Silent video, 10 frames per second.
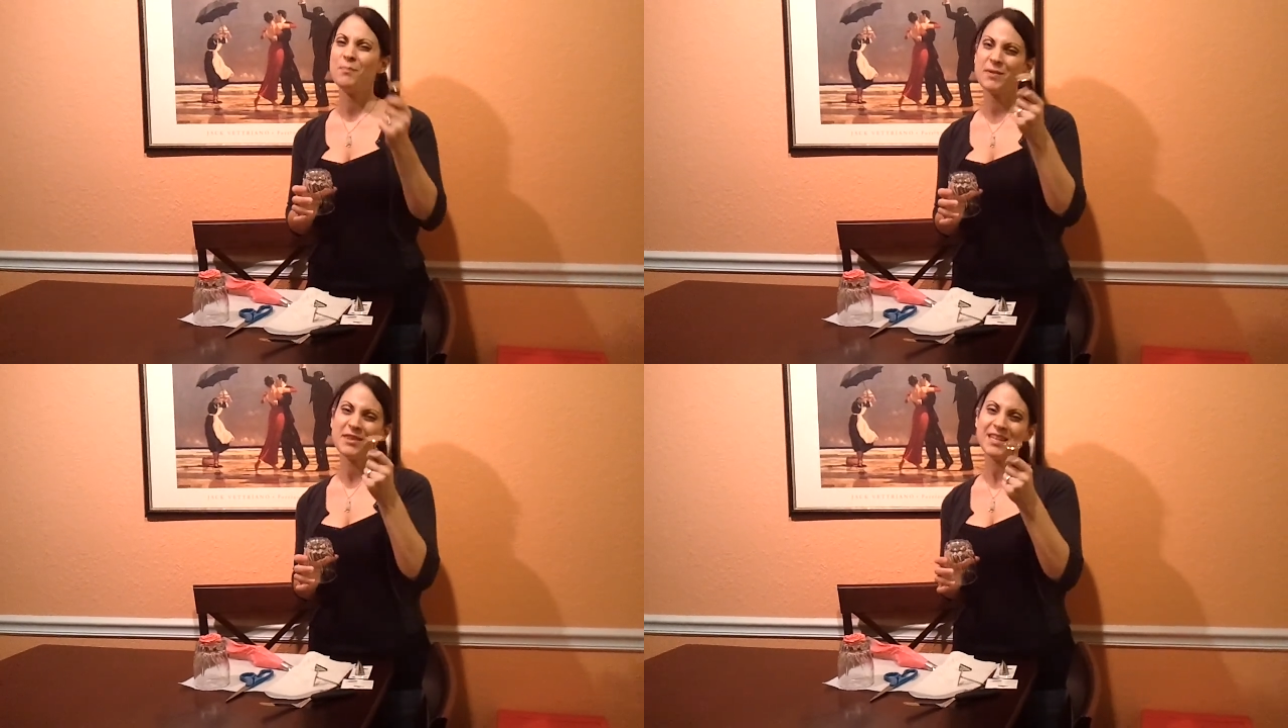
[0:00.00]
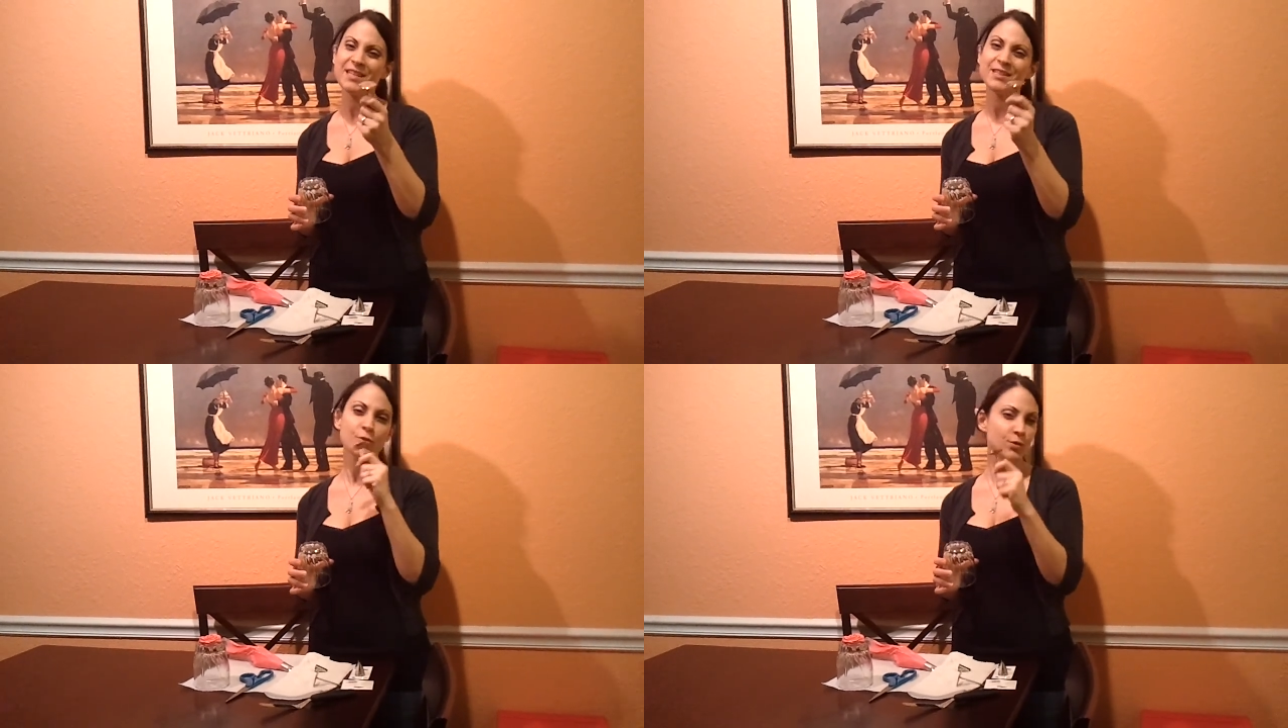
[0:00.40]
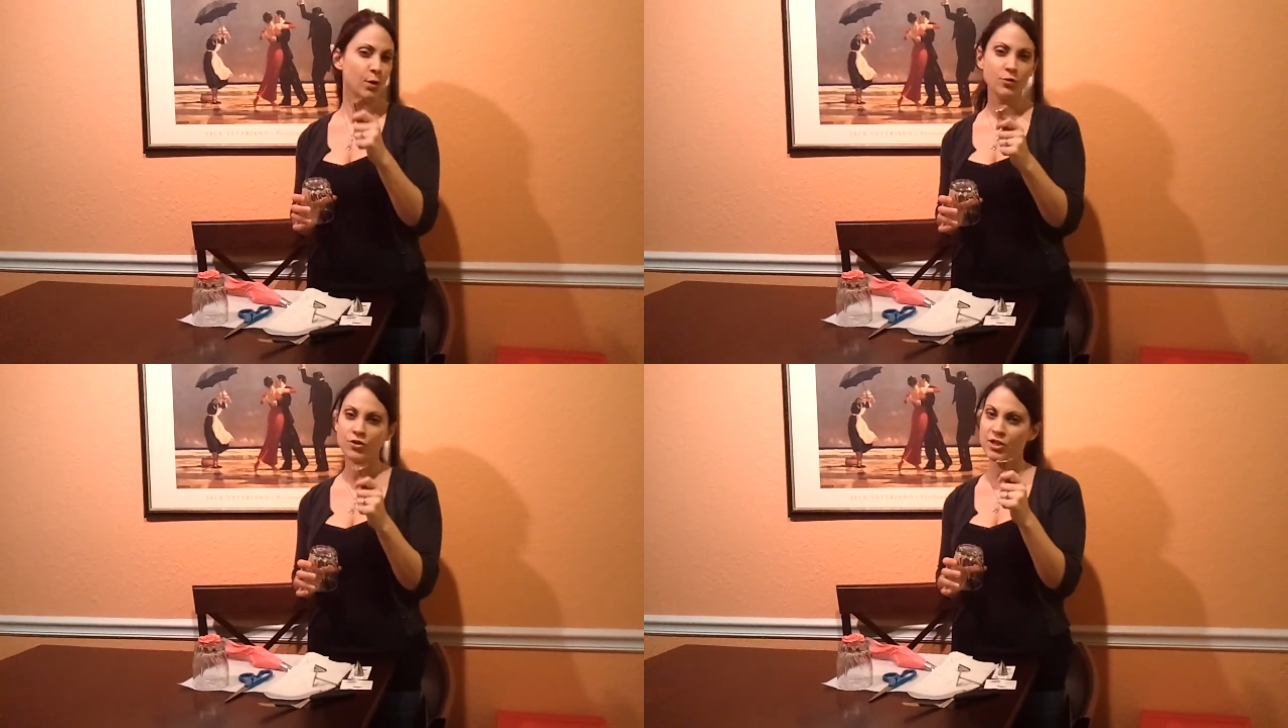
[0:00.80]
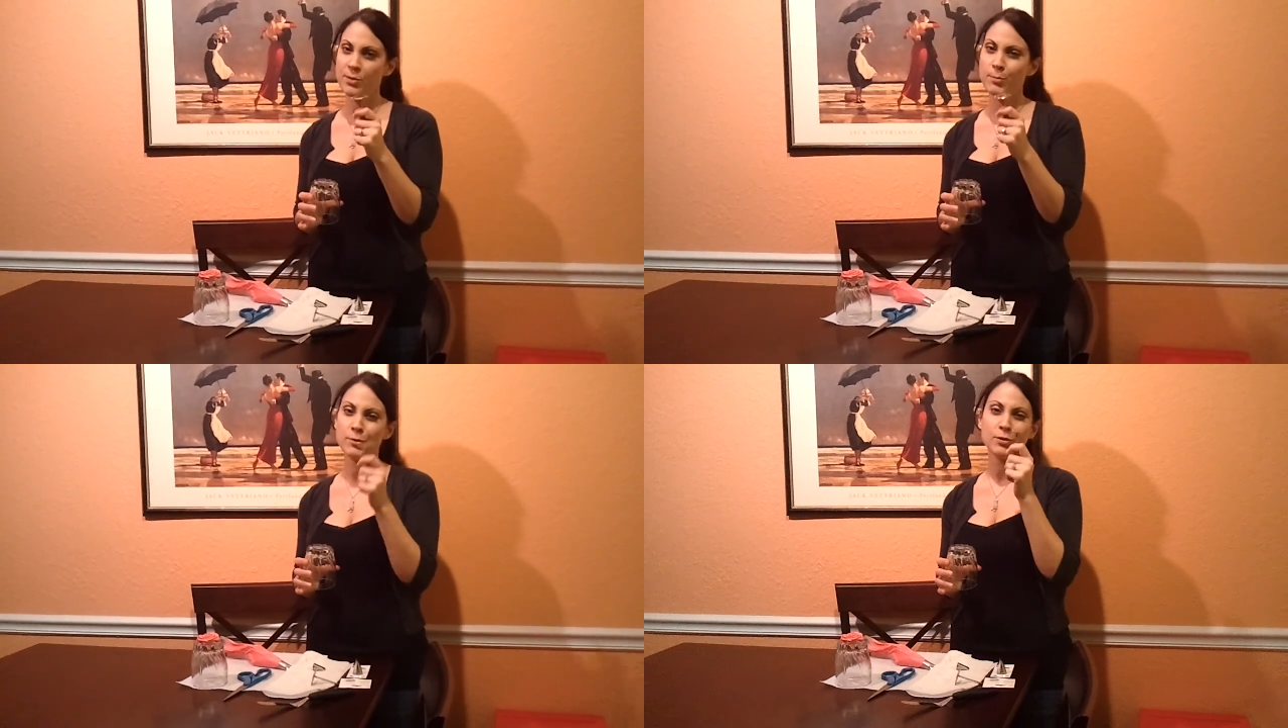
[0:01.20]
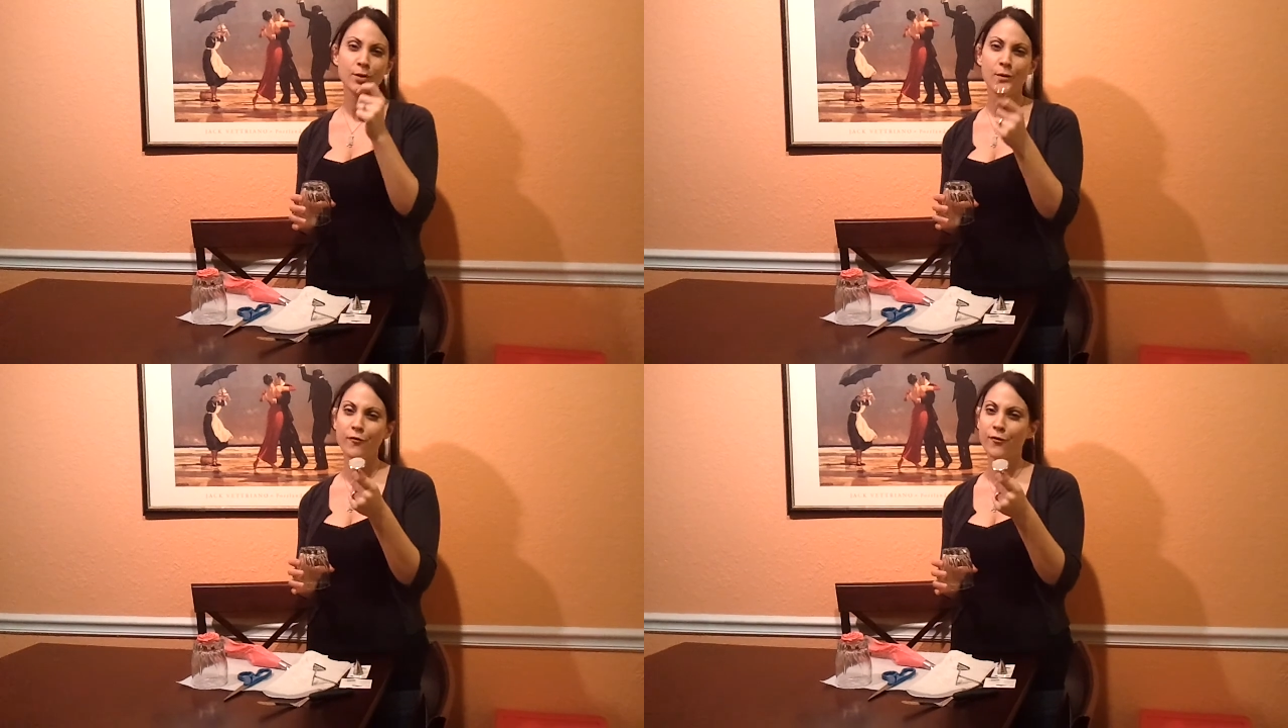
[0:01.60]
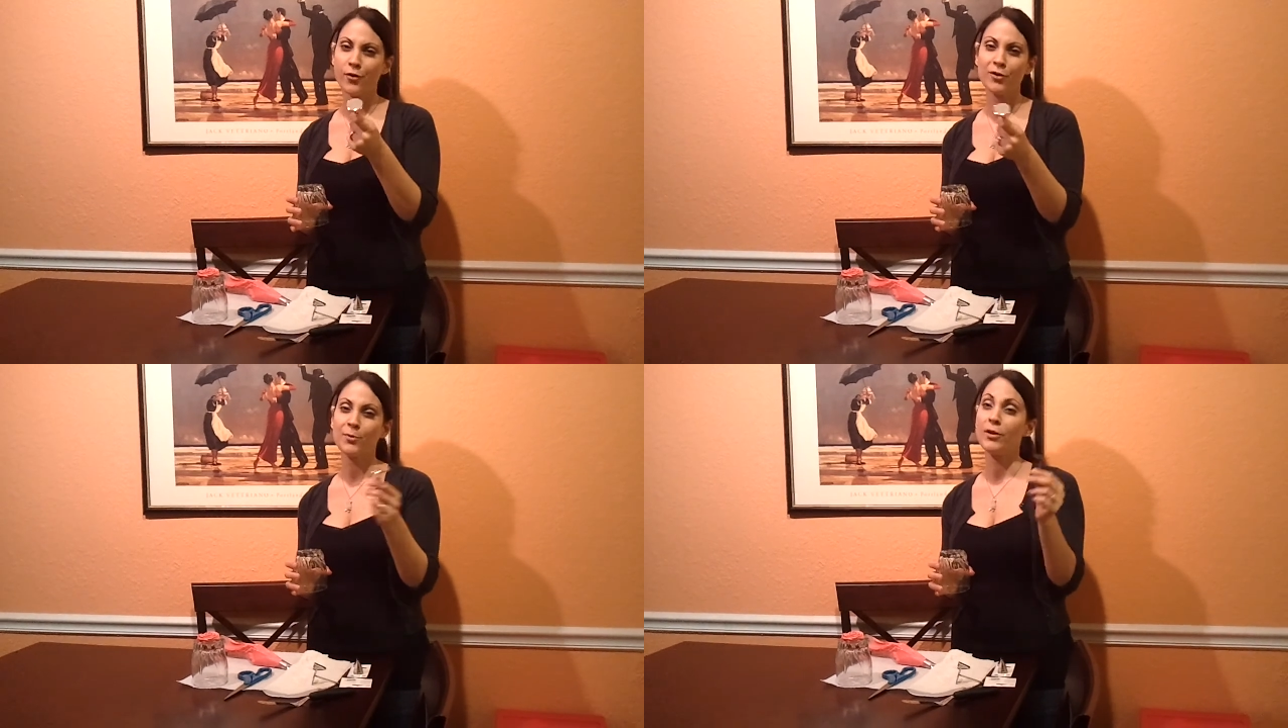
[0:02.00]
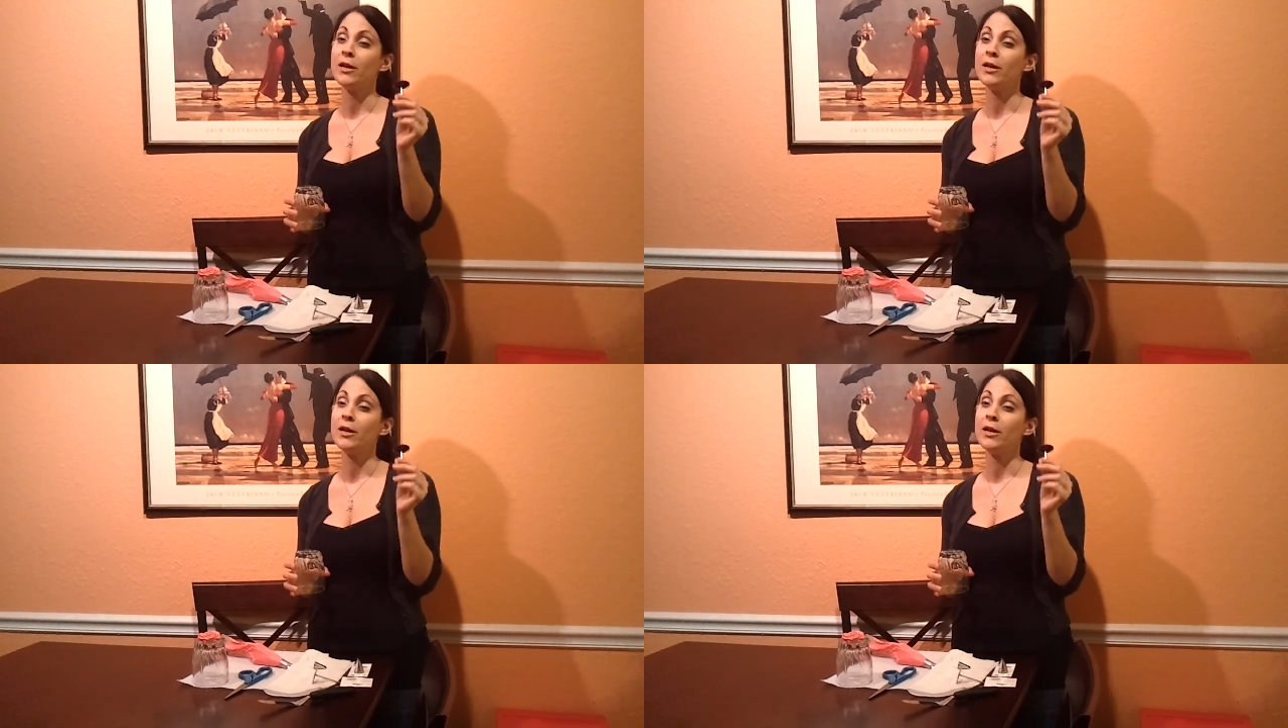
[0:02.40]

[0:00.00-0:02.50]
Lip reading: But these, they're so cheap, so affordable,